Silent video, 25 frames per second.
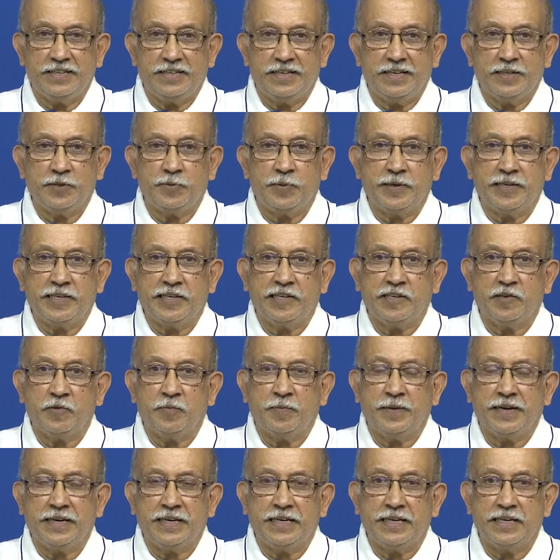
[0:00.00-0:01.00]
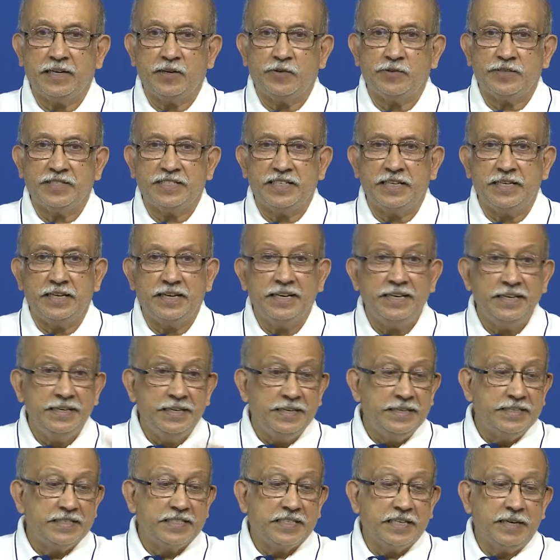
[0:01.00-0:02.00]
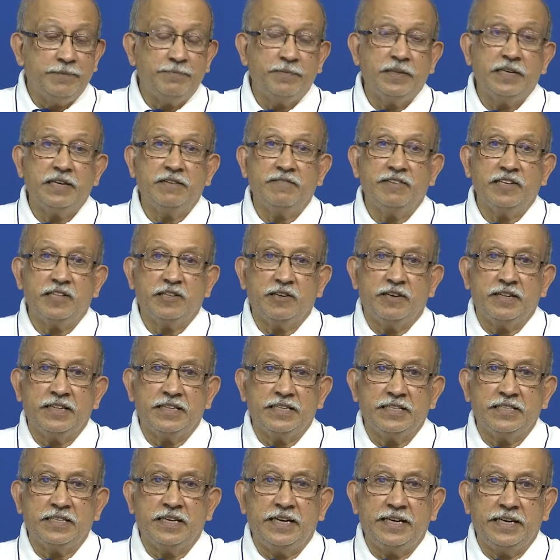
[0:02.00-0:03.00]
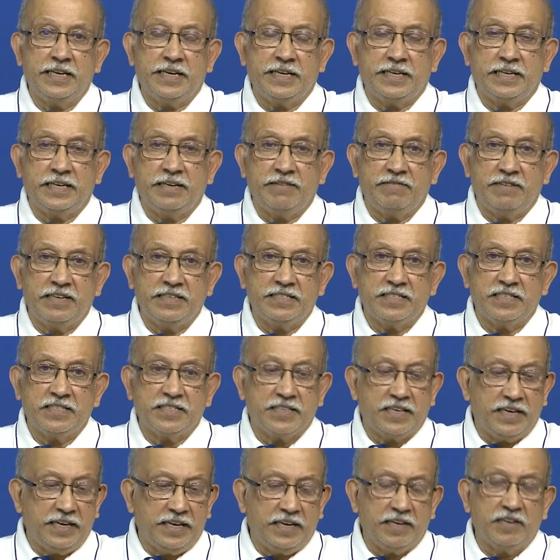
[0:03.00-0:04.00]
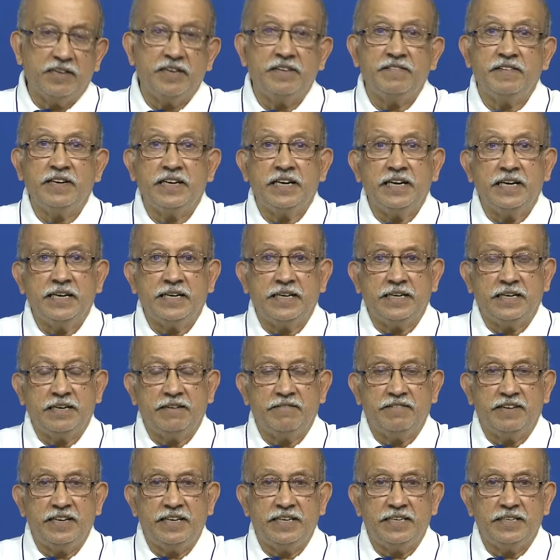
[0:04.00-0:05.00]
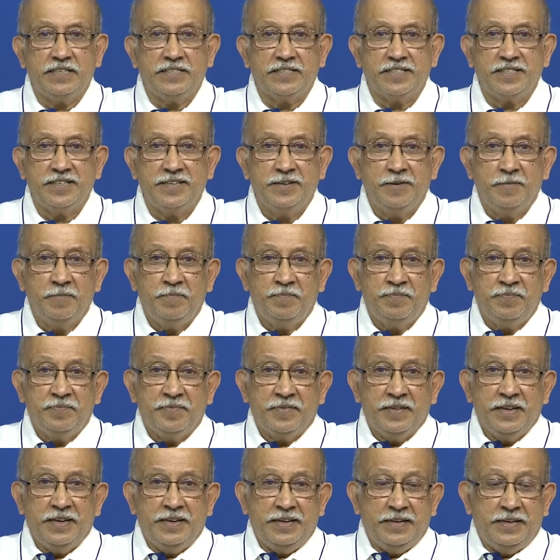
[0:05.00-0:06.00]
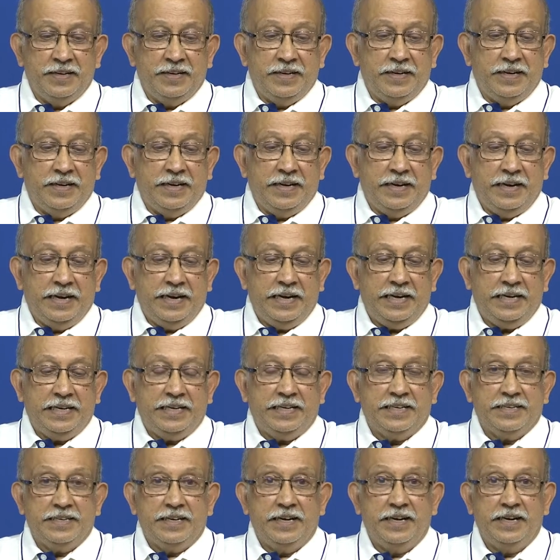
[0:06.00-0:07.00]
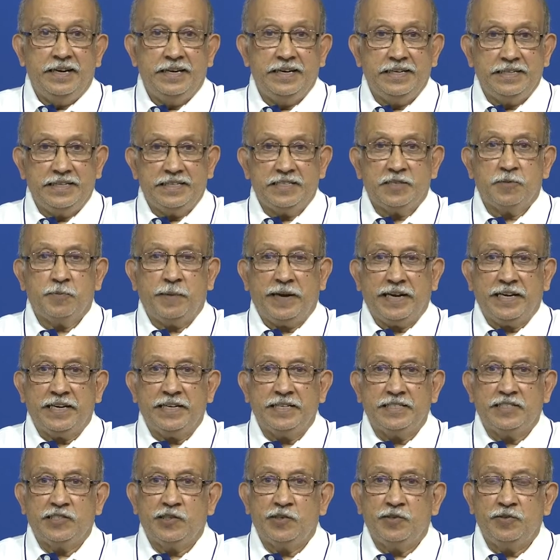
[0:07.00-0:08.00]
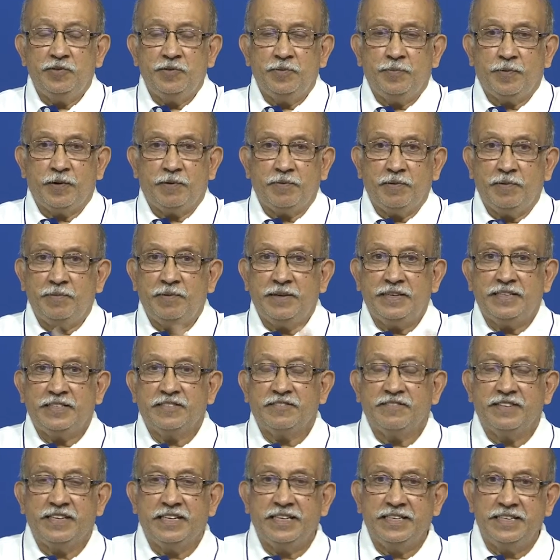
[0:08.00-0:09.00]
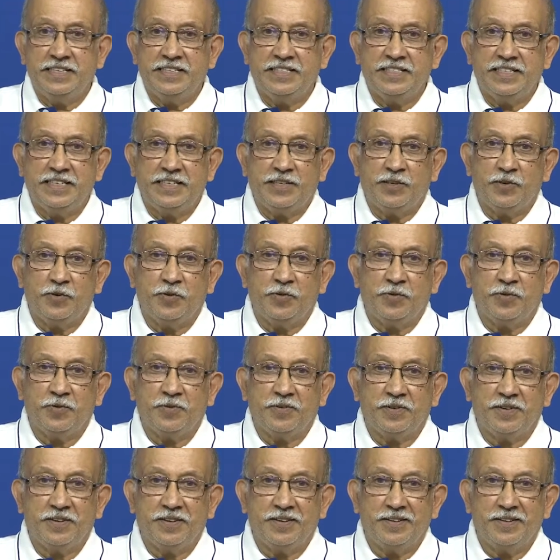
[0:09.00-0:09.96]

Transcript: expected to park it outside. Same thing with all these high tech devices. Right now I have a high tech device and in this package, you know, probably it is very easy to